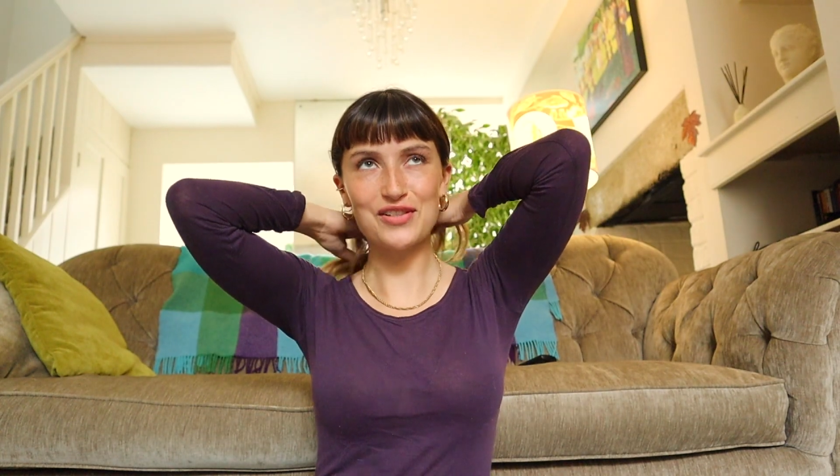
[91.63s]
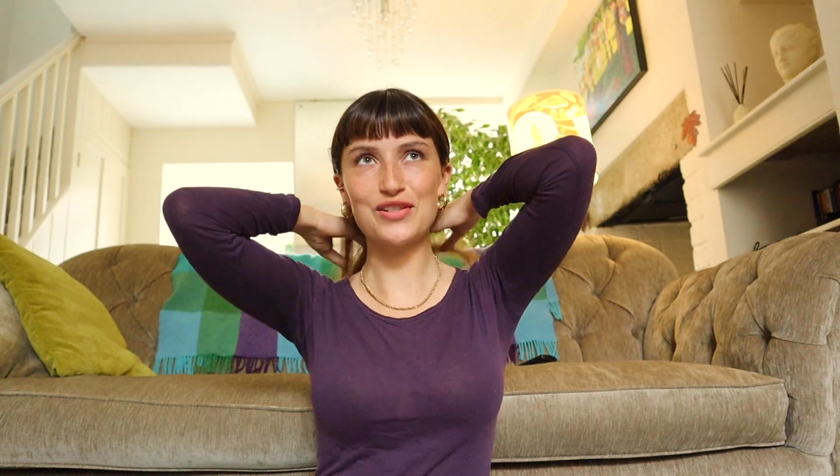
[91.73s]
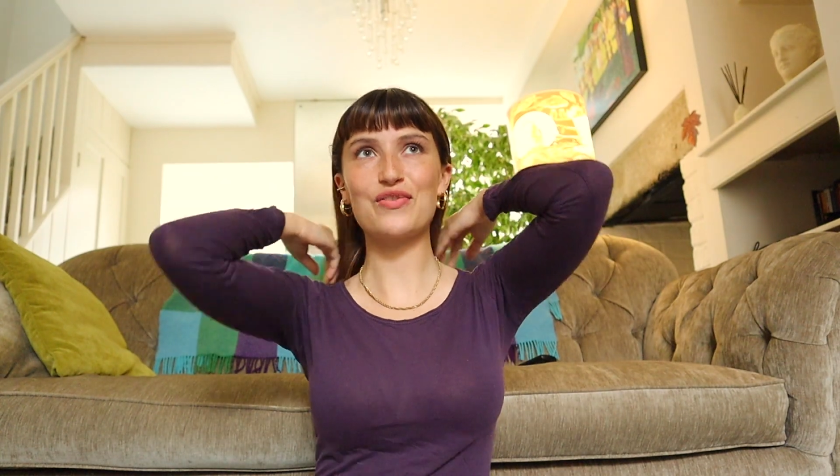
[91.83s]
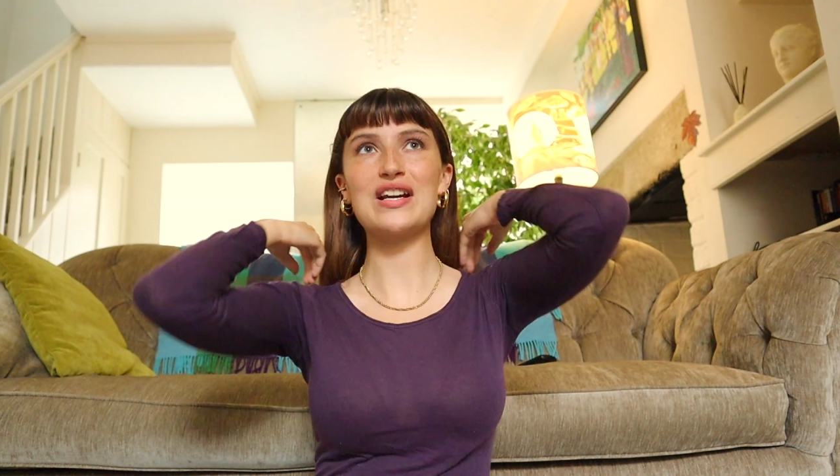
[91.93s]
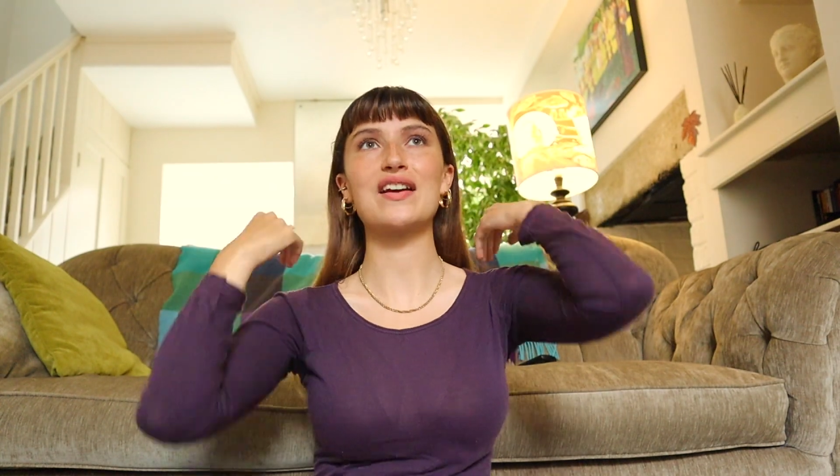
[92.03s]

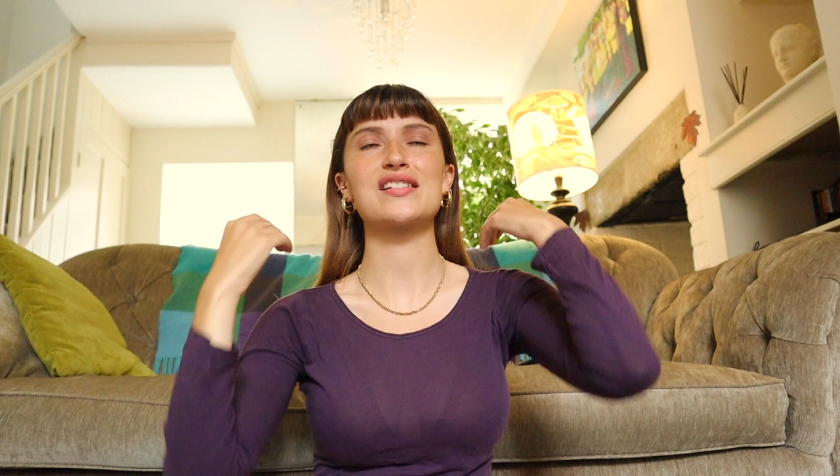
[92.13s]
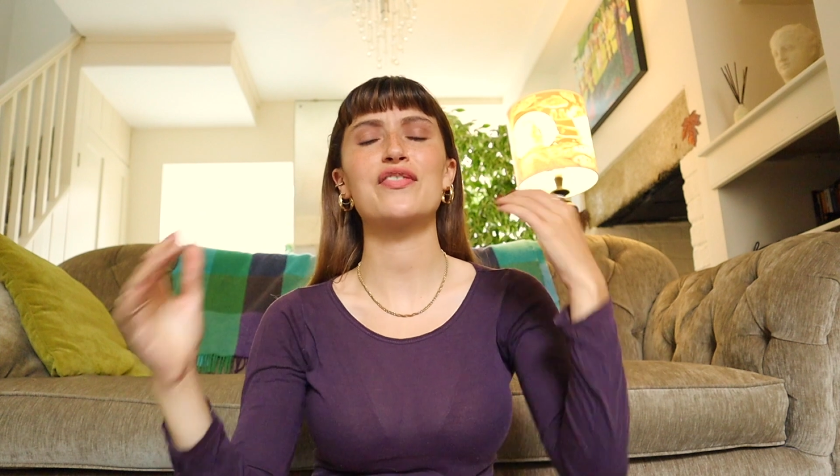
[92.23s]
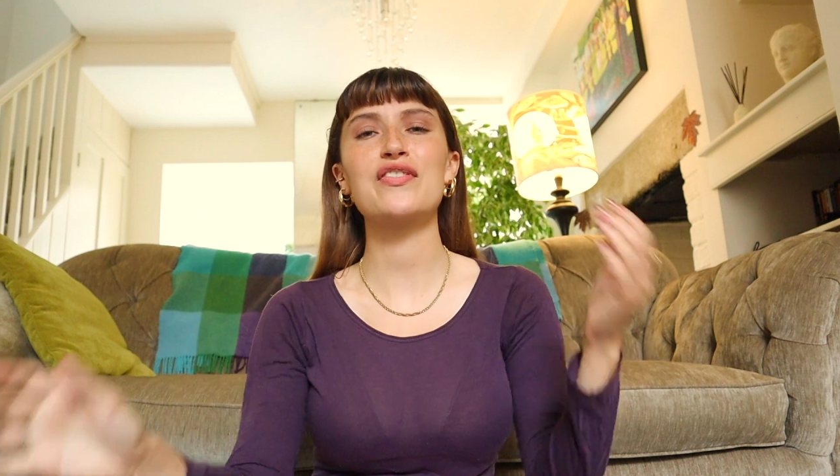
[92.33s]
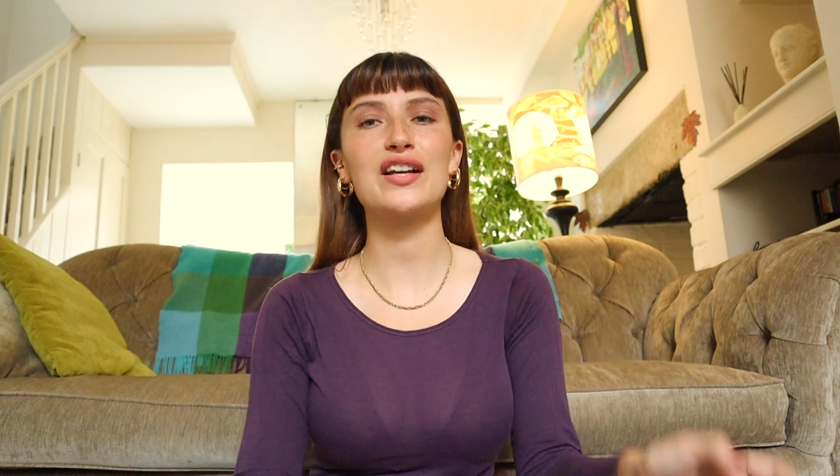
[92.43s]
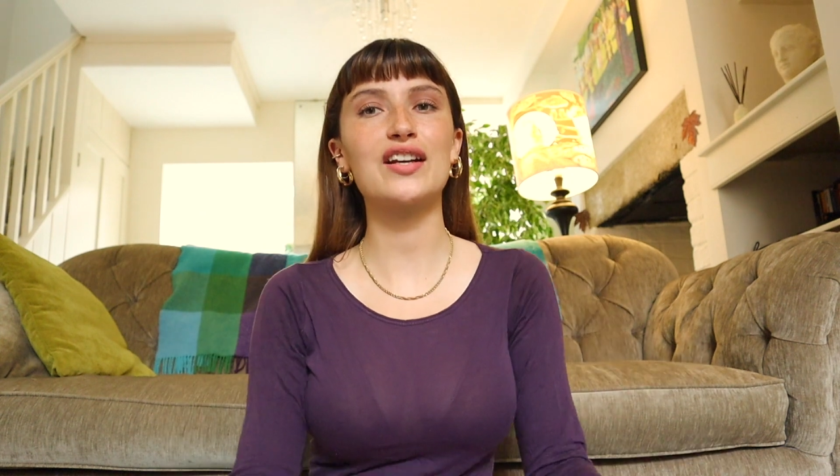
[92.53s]
Just realised
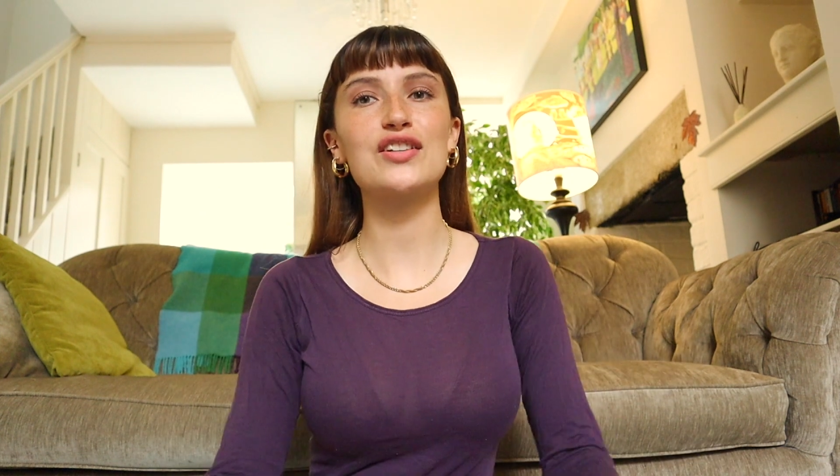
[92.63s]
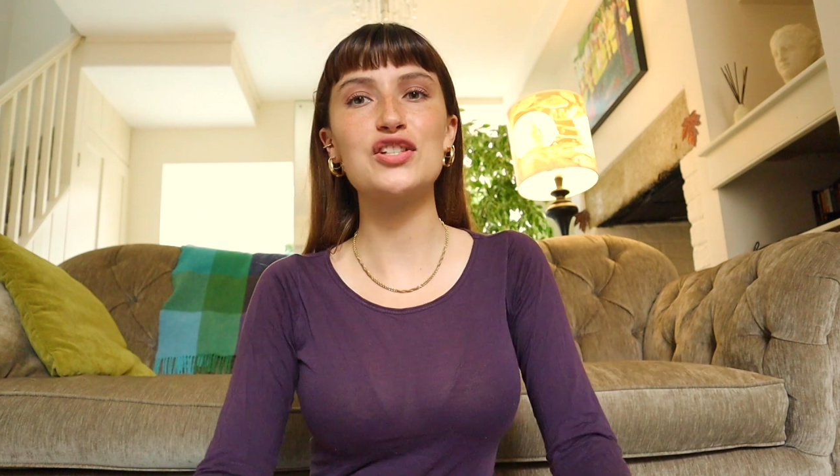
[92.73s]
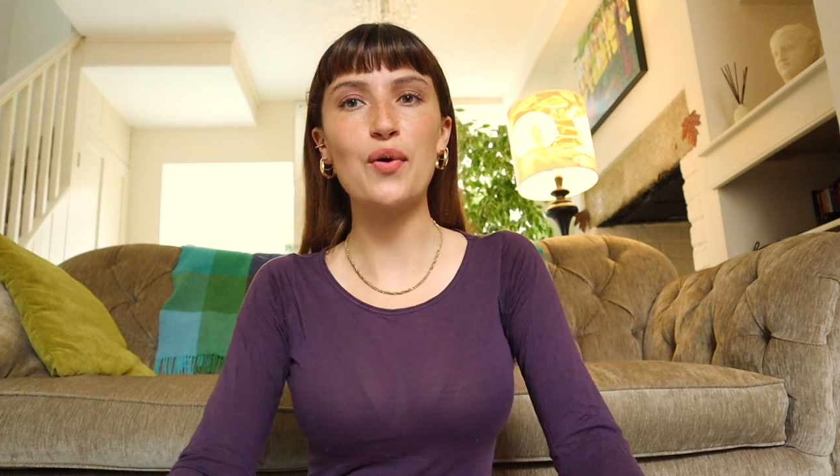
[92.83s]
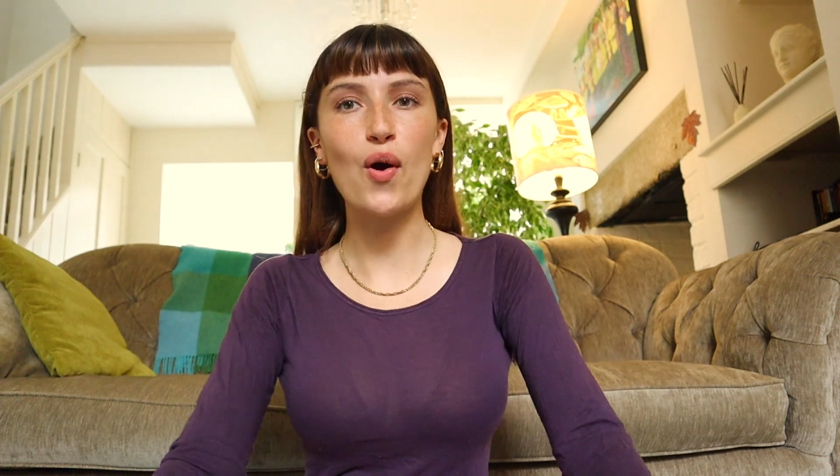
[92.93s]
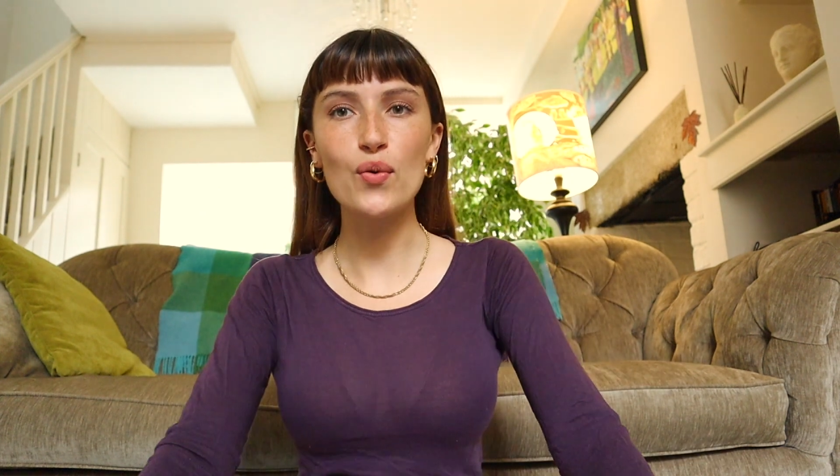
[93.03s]
I feel like I could
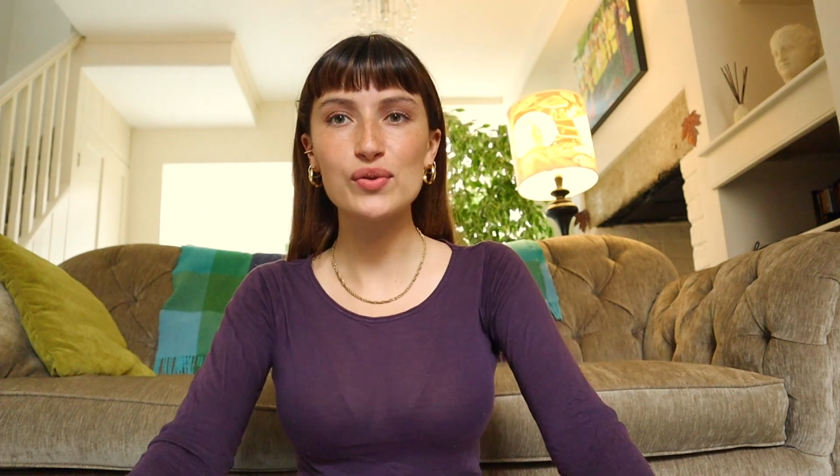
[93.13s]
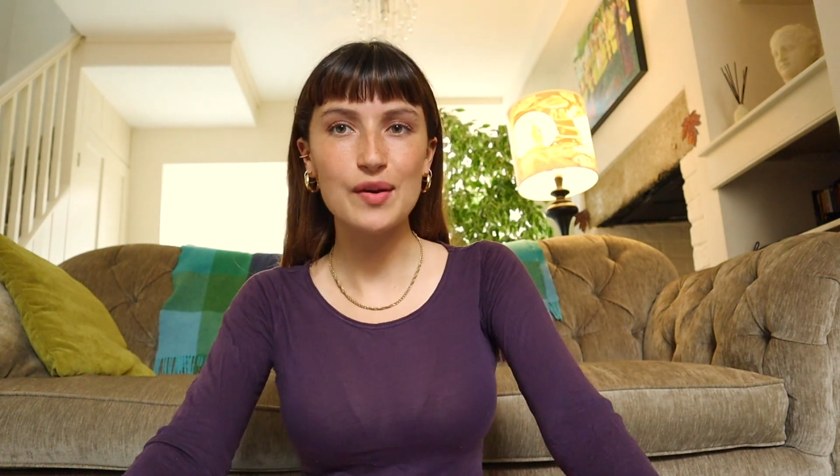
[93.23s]
do a whole